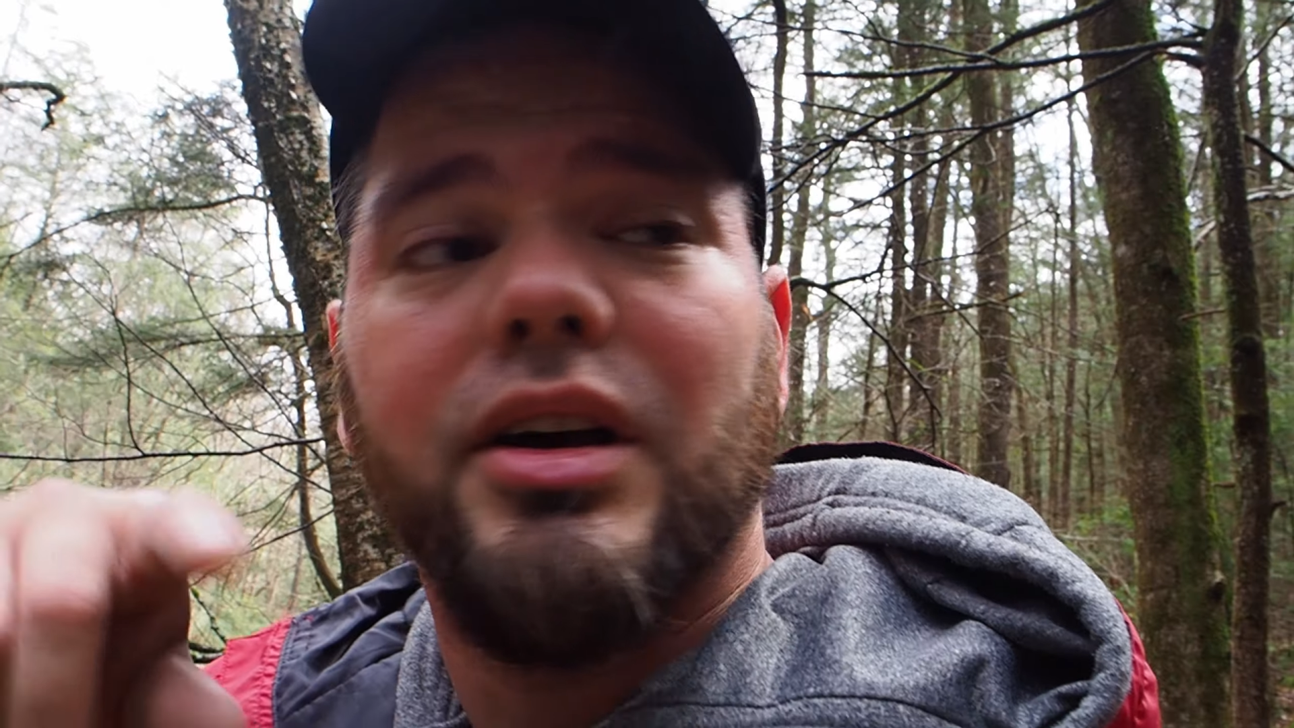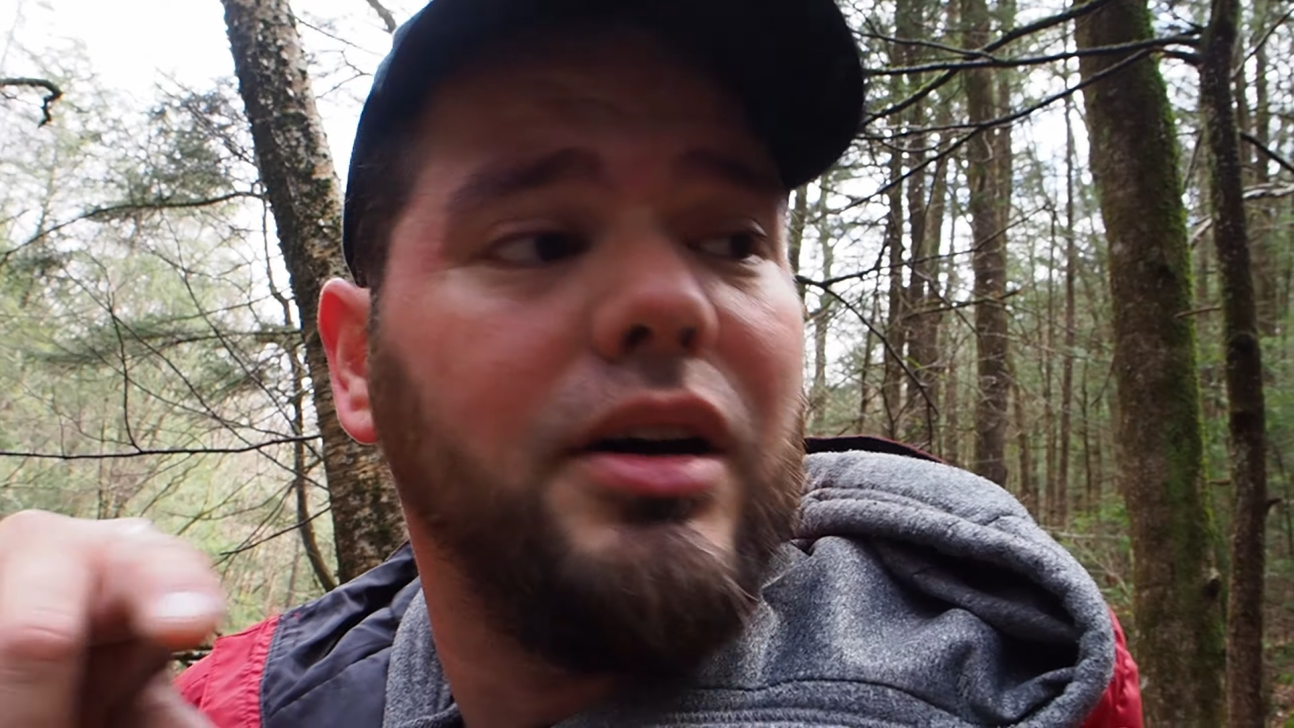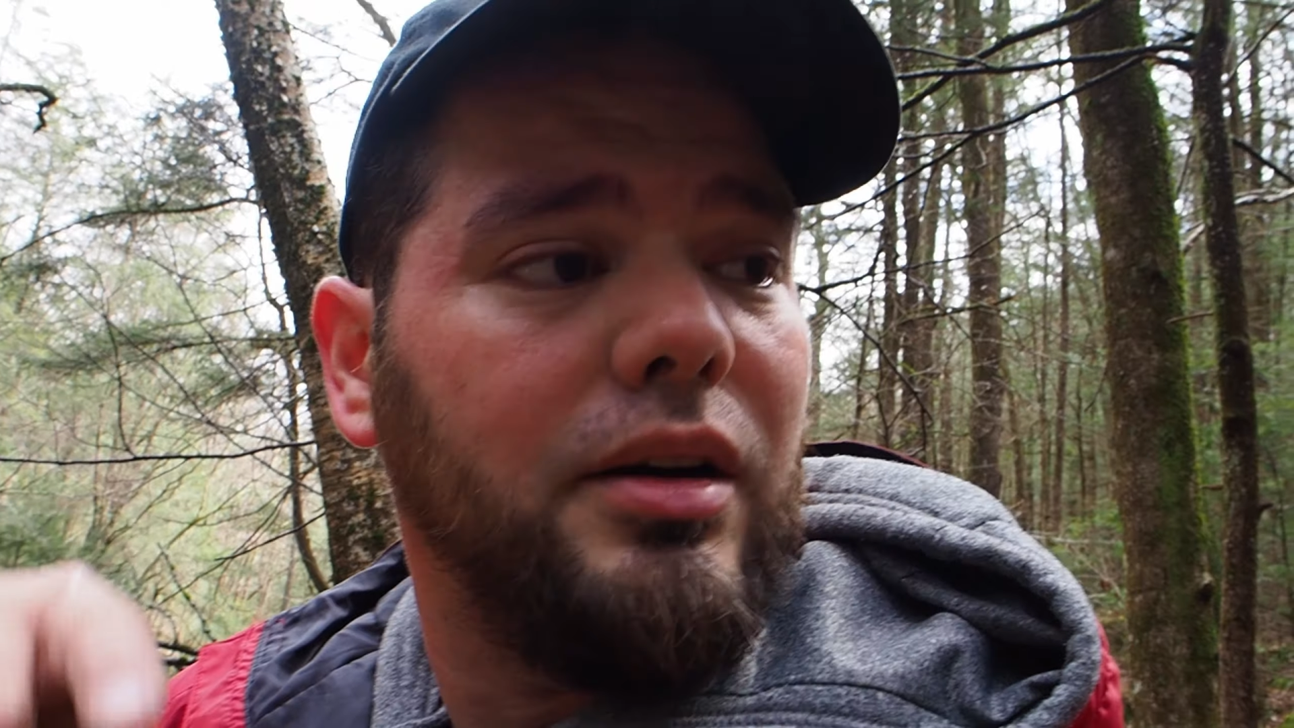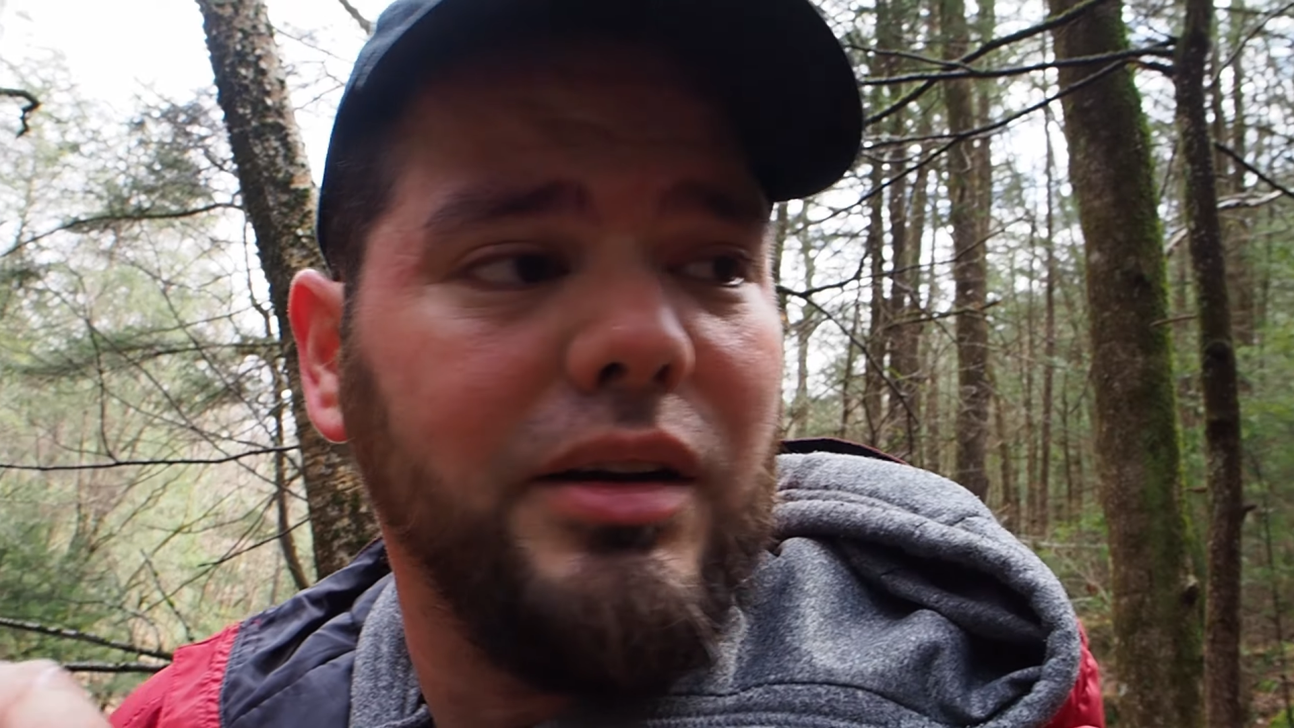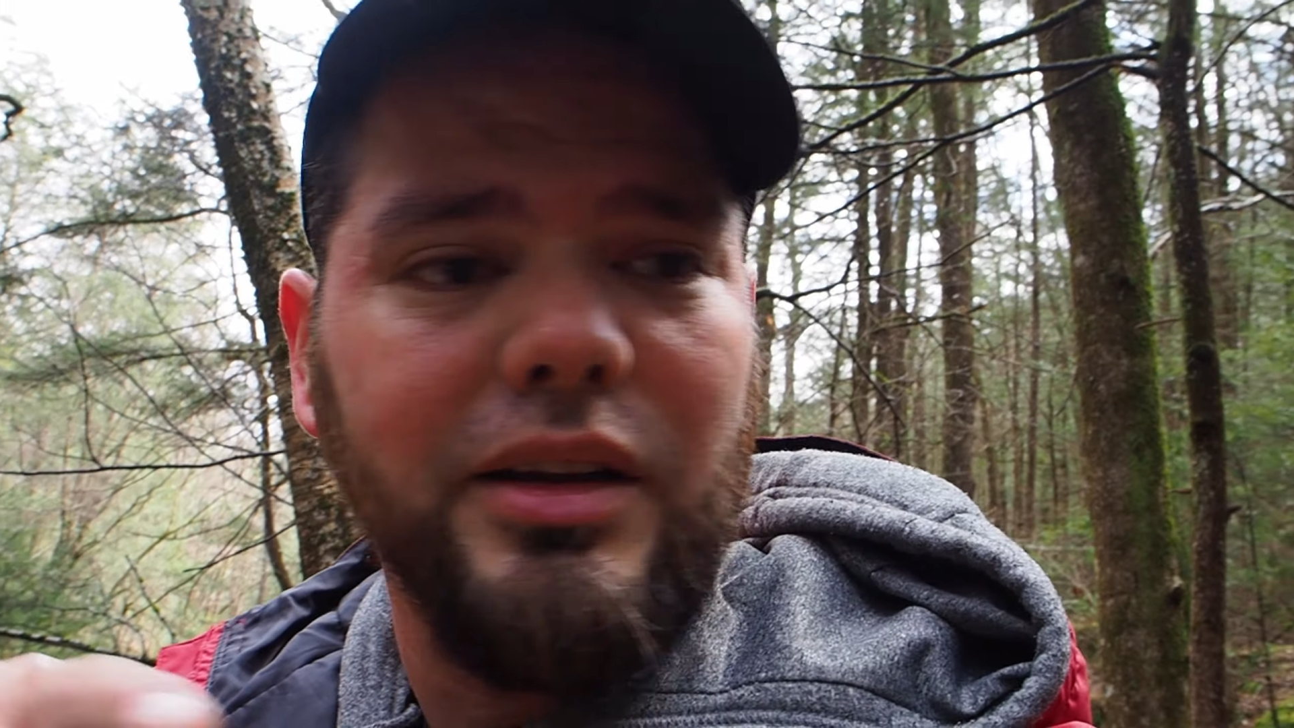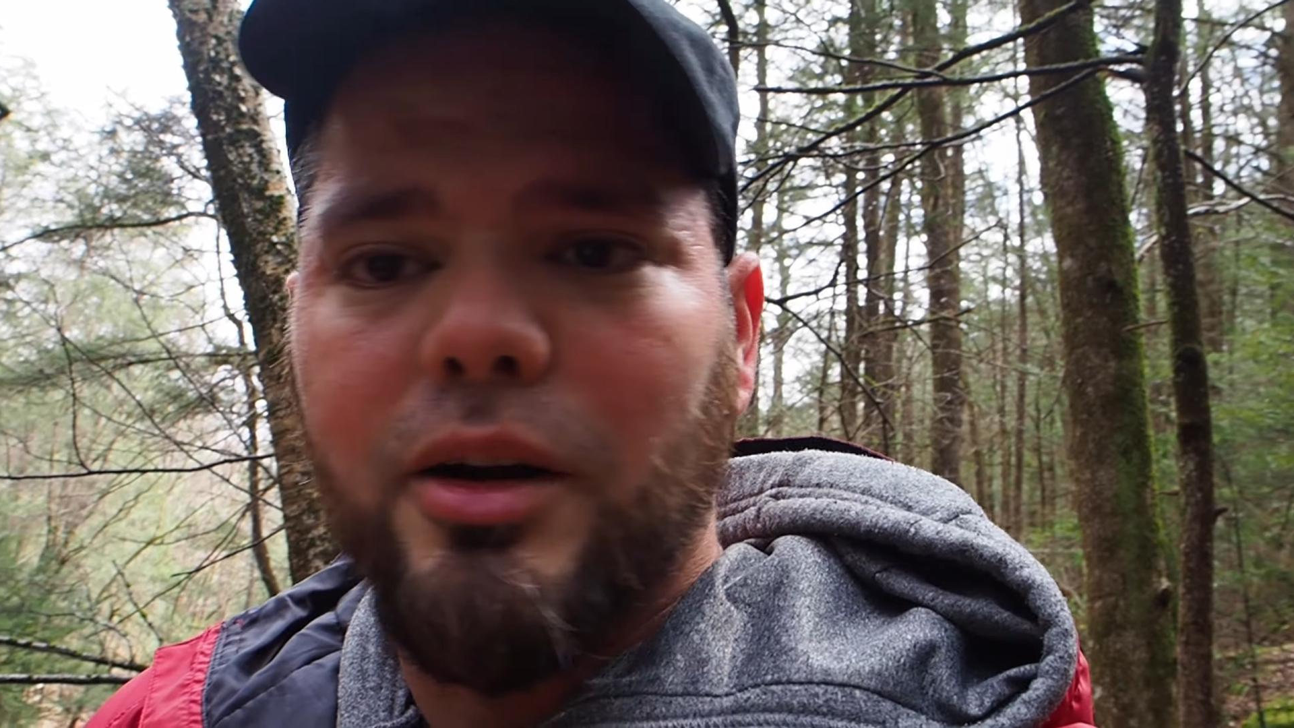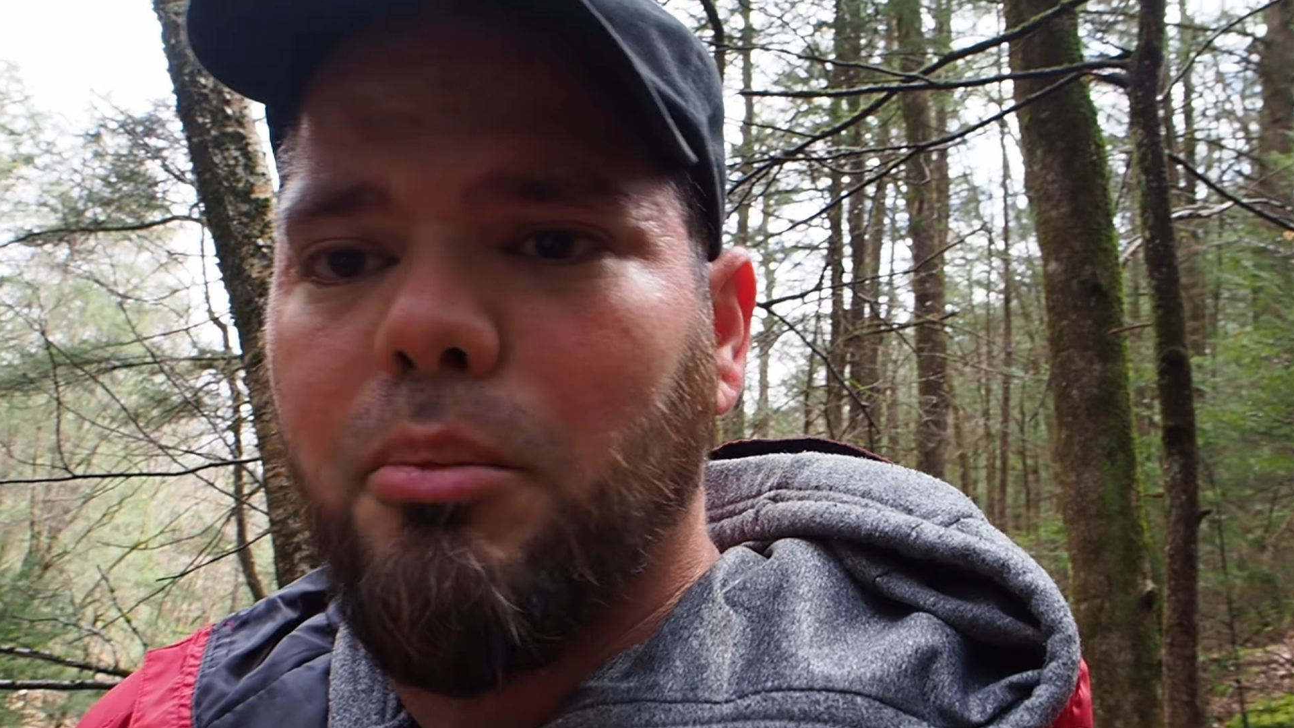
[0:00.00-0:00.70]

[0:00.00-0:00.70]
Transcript: the little